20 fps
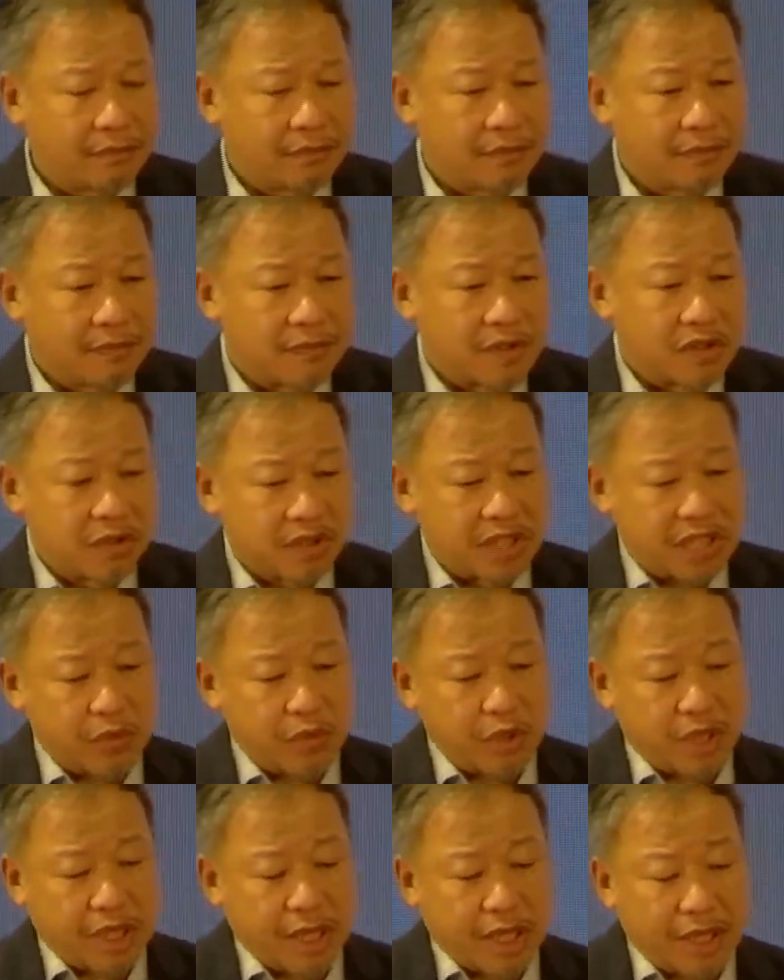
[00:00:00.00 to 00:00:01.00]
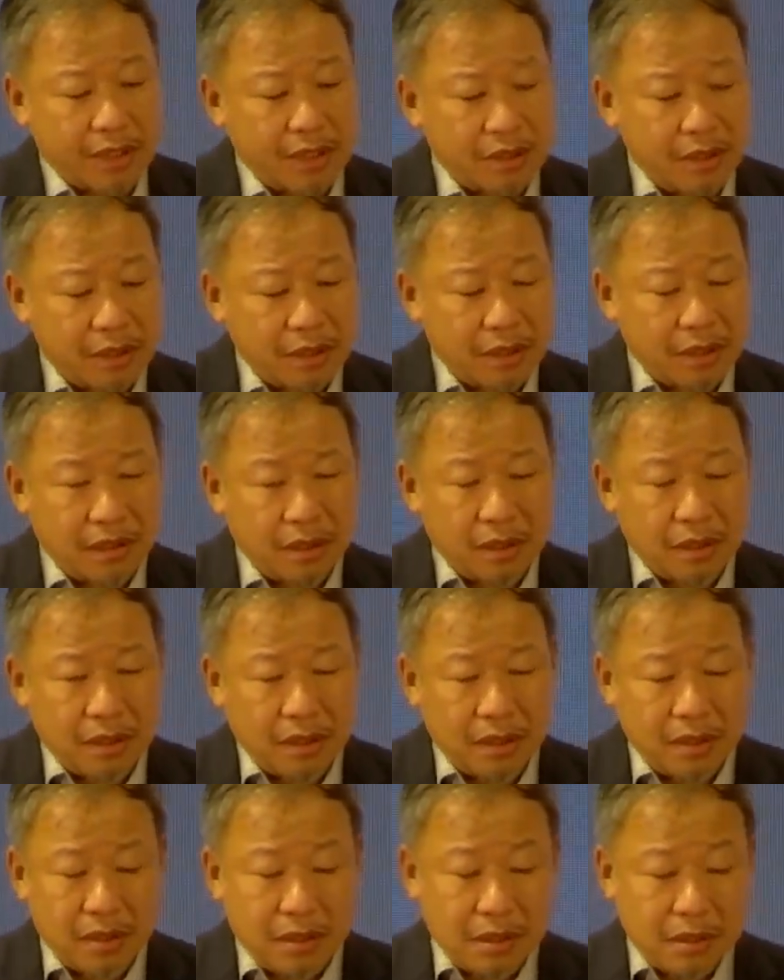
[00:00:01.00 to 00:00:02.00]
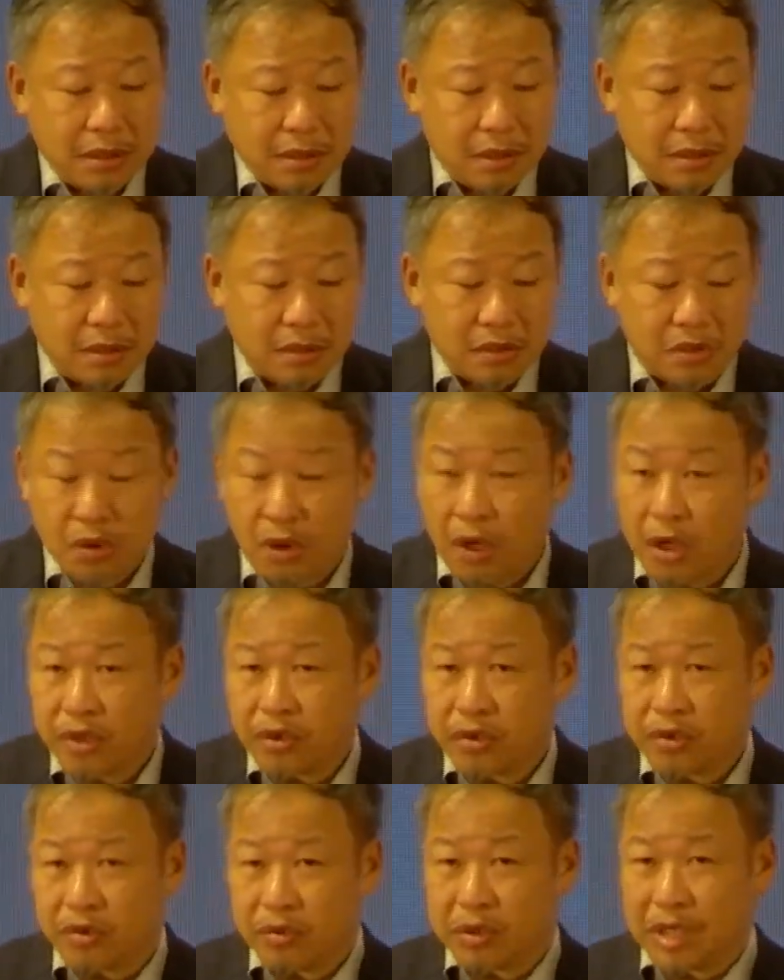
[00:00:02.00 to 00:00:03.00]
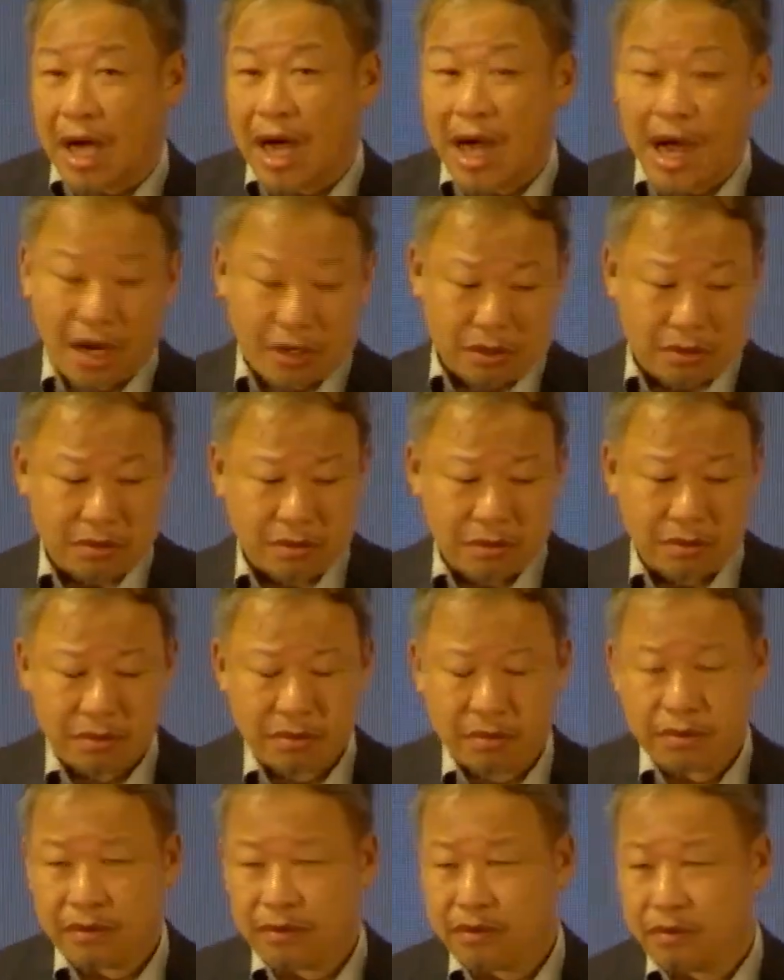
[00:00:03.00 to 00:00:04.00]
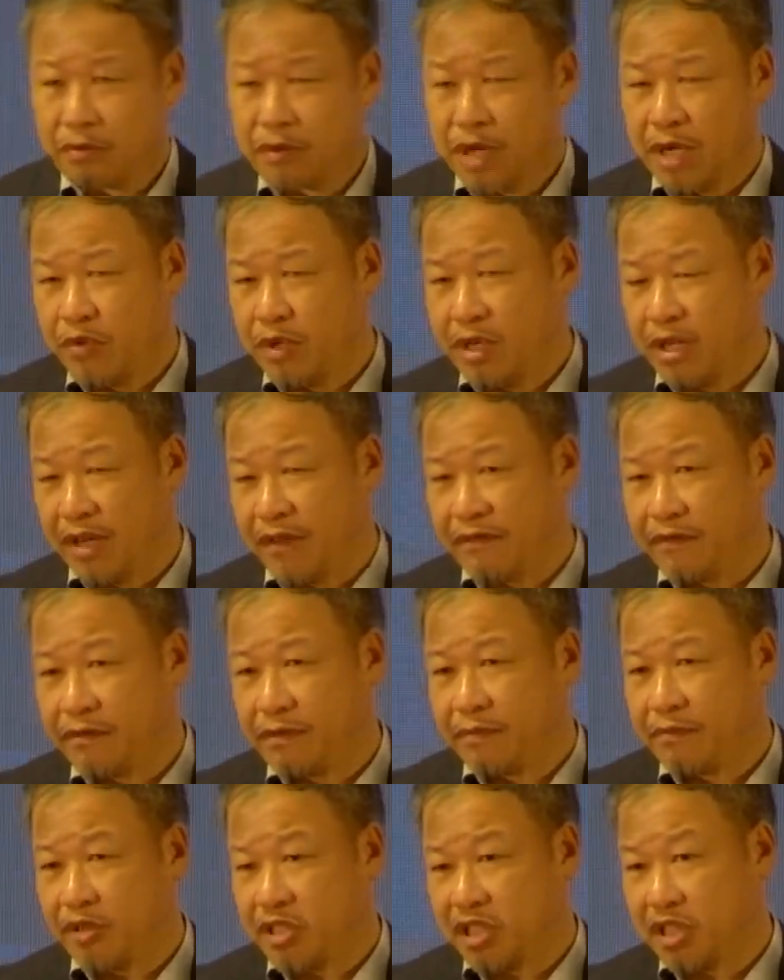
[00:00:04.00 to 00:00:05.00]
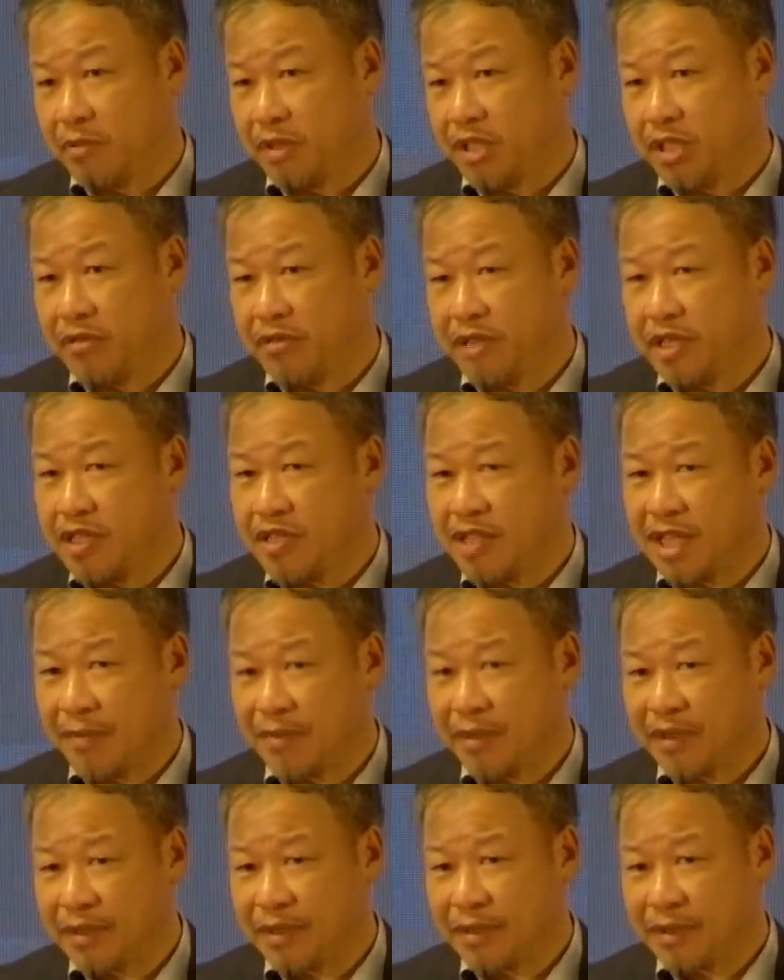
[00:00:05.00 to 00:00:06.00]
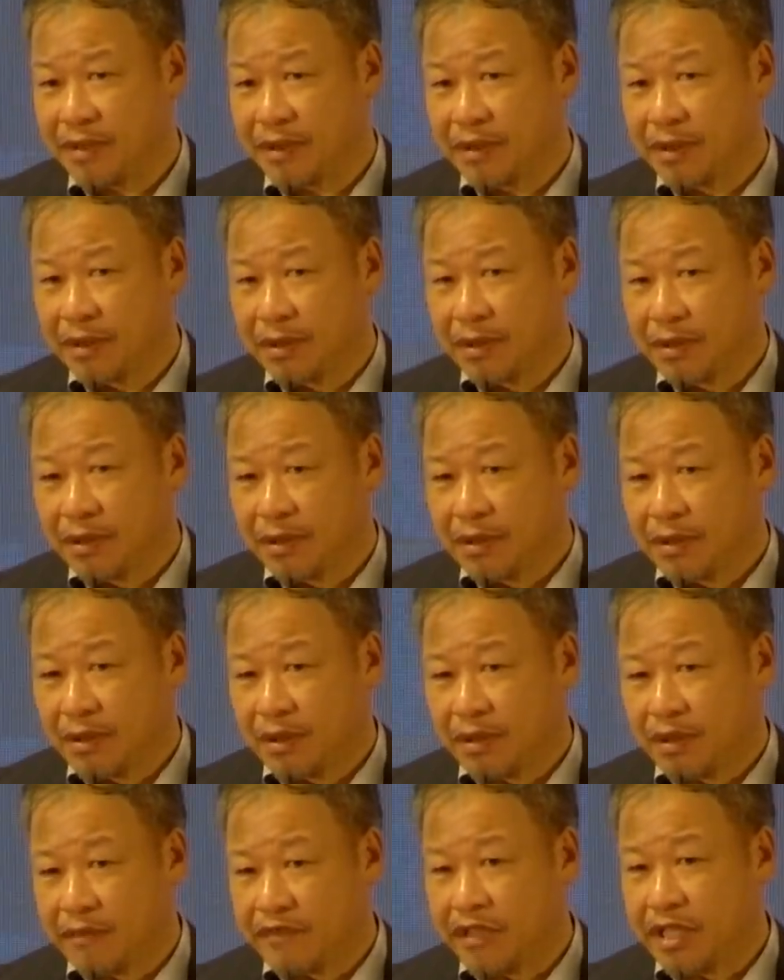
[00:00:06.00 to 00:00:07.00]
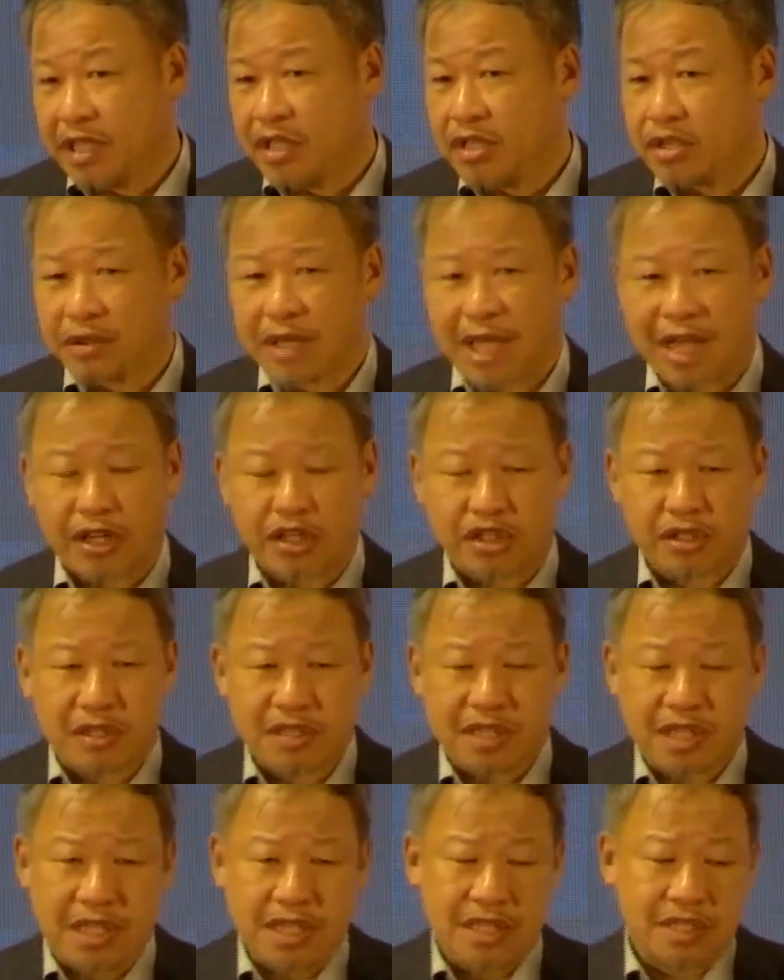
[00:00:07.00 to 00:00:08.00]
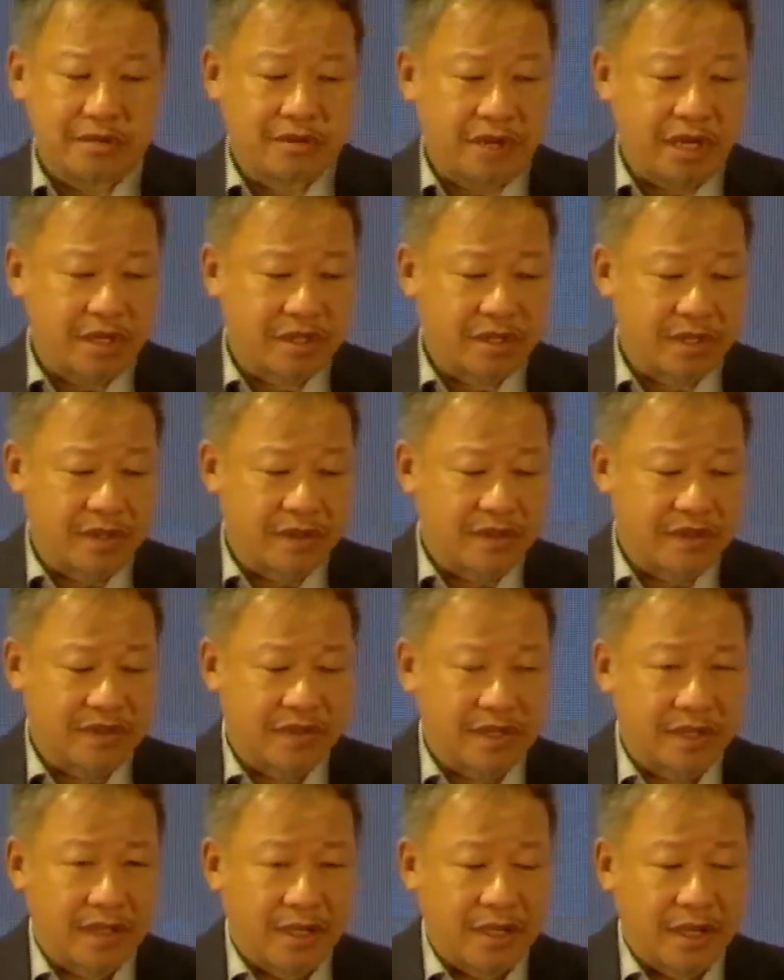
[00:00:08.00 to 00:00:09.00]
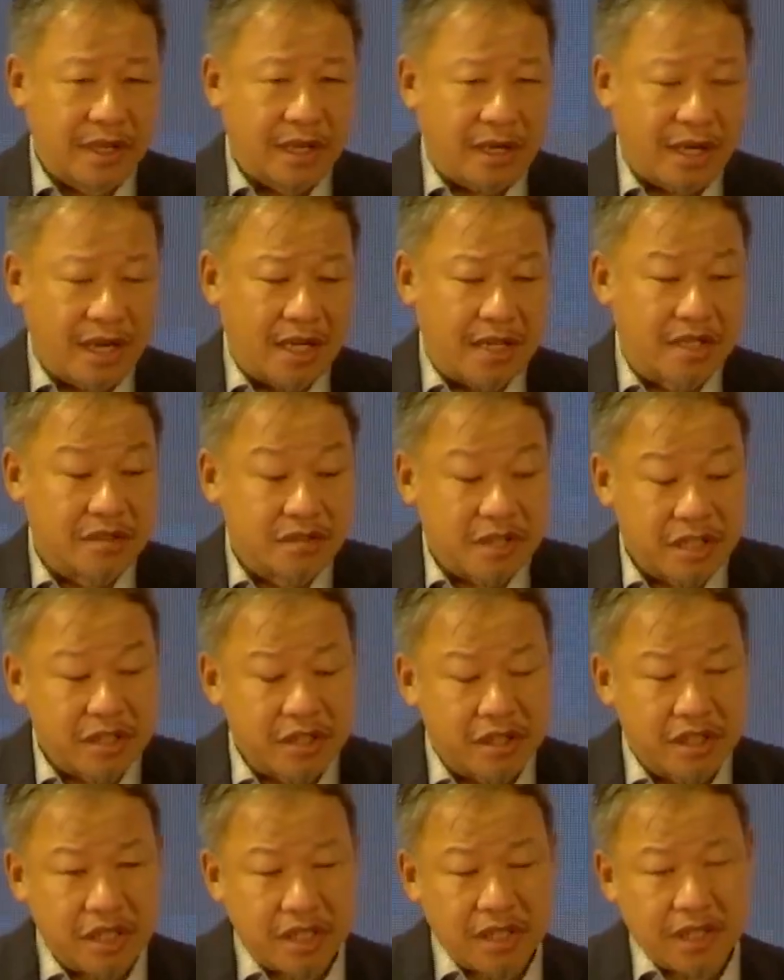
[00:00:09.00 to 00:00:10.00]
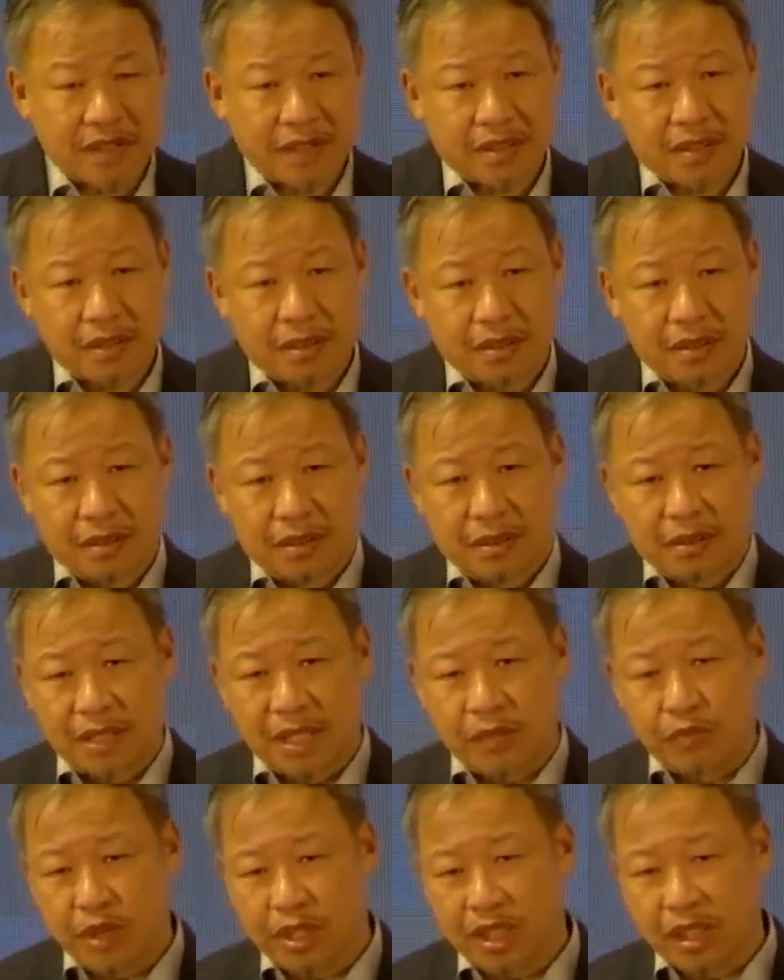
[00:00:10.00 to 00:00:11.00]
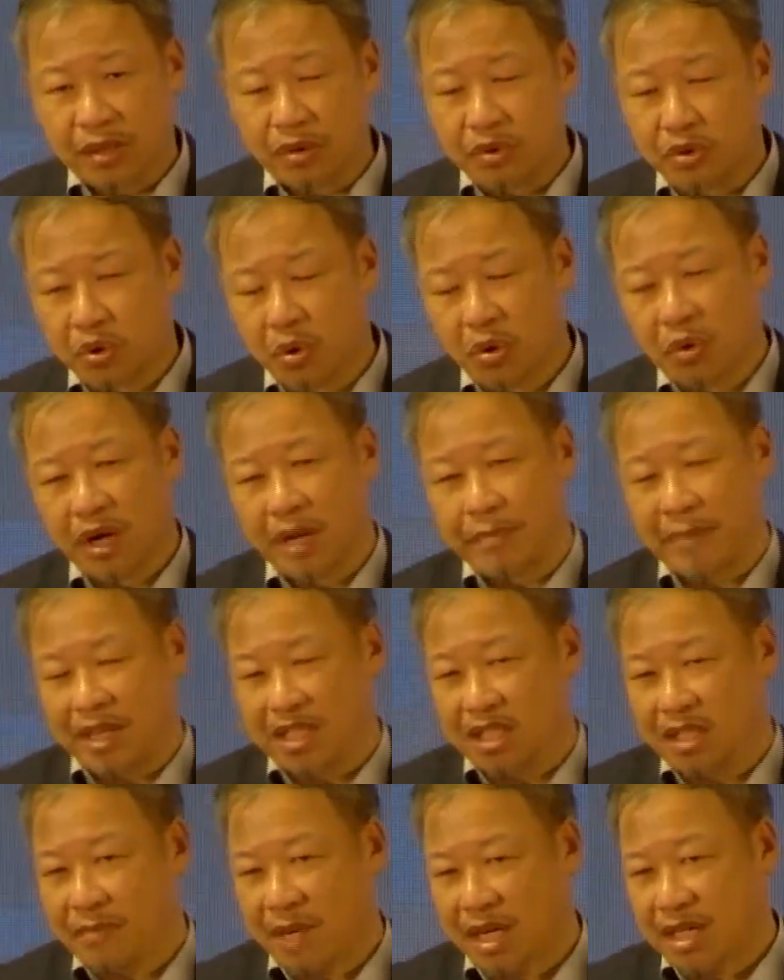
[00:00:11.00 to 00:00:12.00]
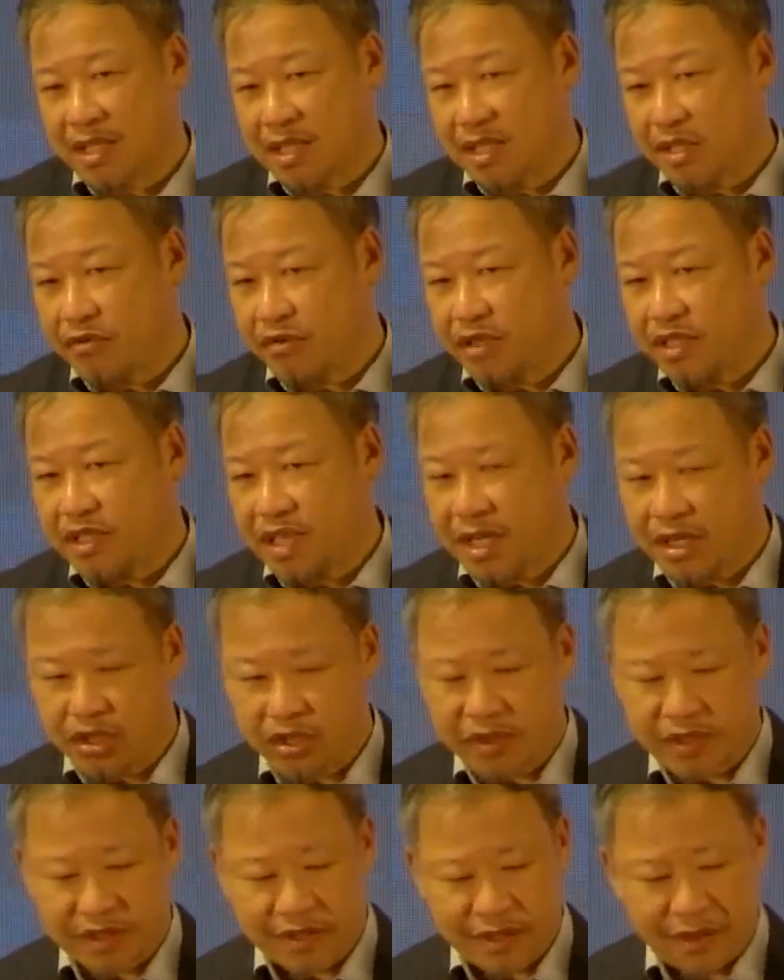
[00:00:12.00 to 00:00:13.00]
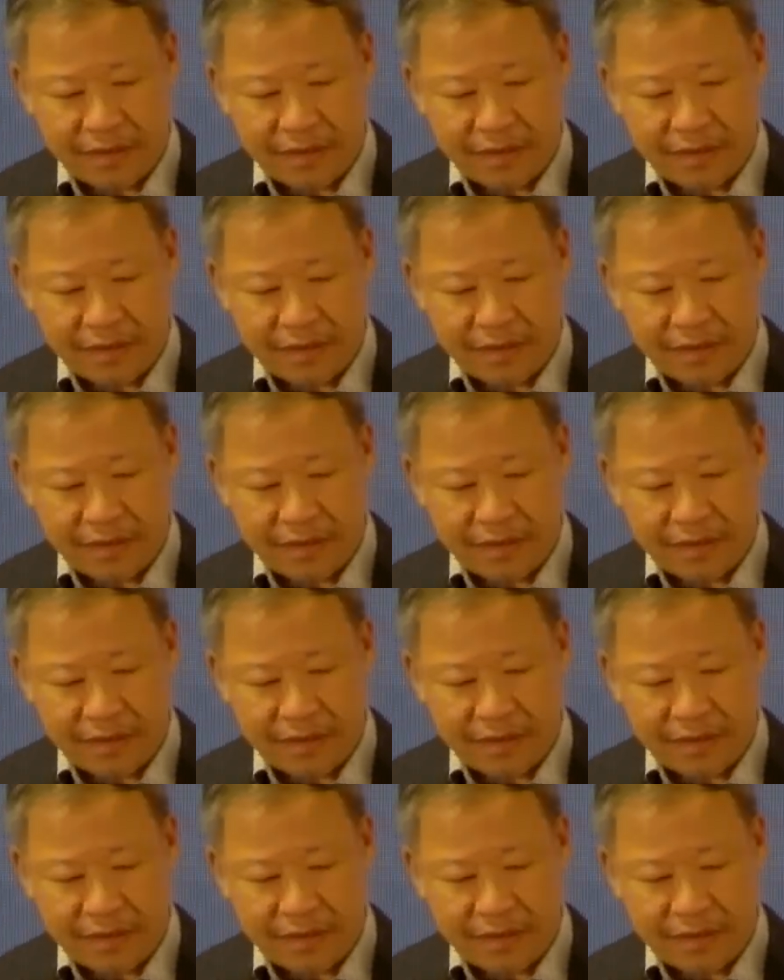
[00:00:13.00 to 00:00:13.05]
so that we can go on to the how, where we have possibly 3 steps of initial actions and iterations and strategies that we can grow and maximize in 3 stages.